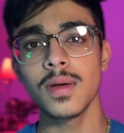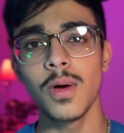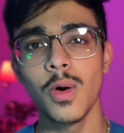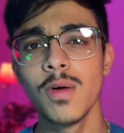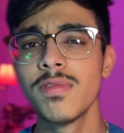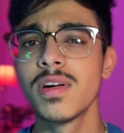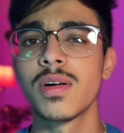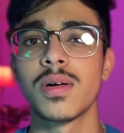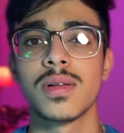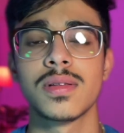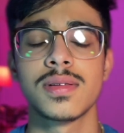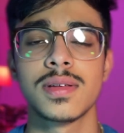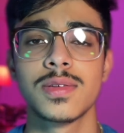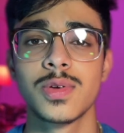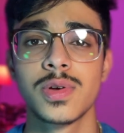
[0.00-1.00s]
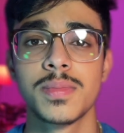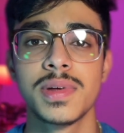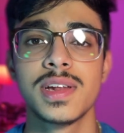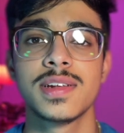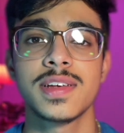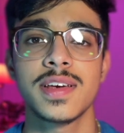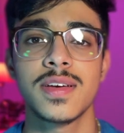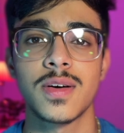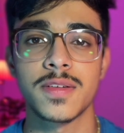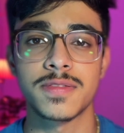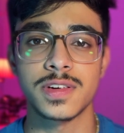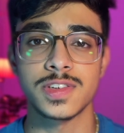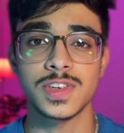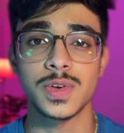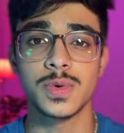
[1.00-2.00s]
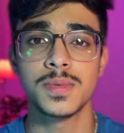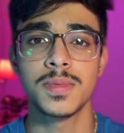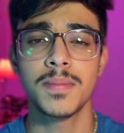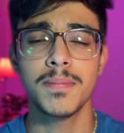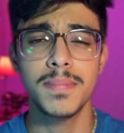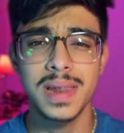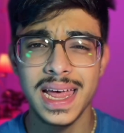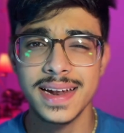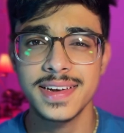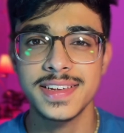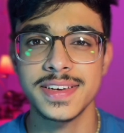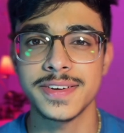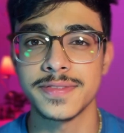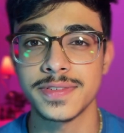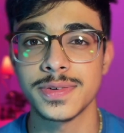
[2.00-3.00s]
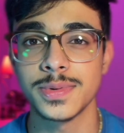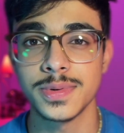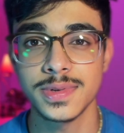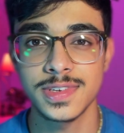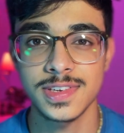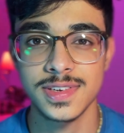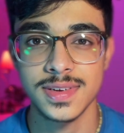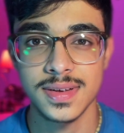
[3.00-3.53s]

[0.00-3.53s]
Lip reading: Overall, Notability offers you plenty of tools.